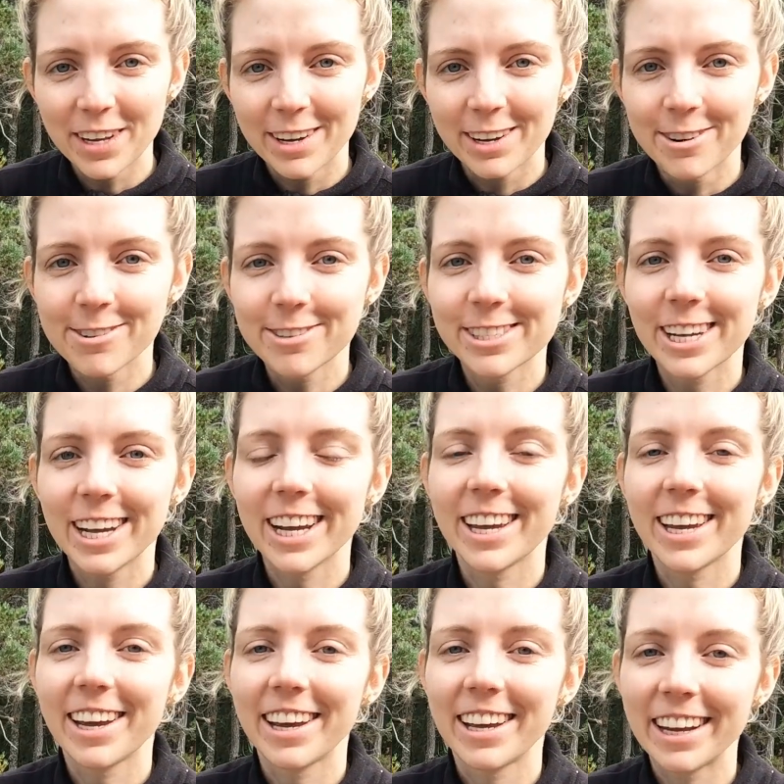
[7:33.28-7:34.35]
looks like
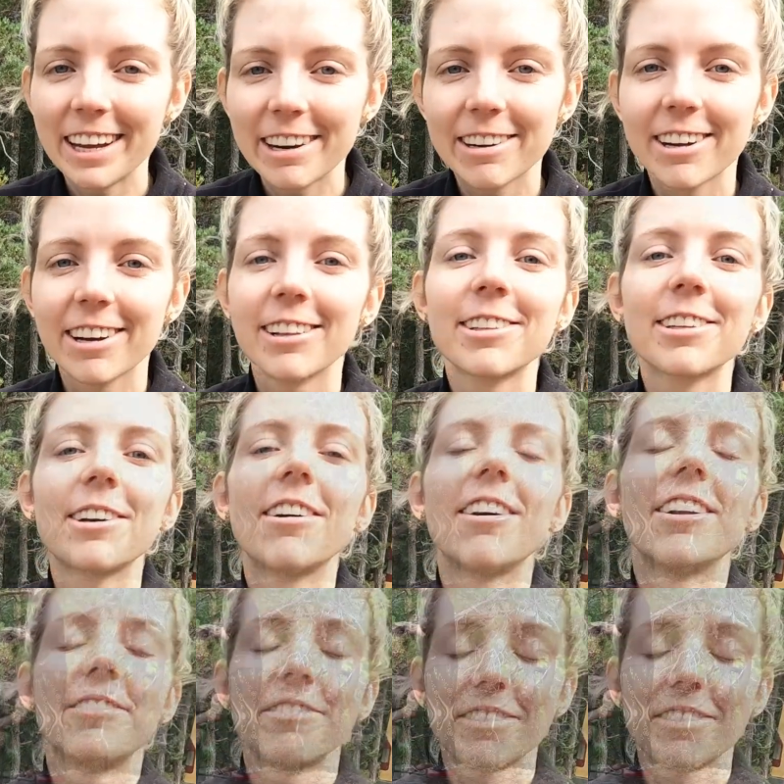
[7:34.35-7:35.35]
a haircut gone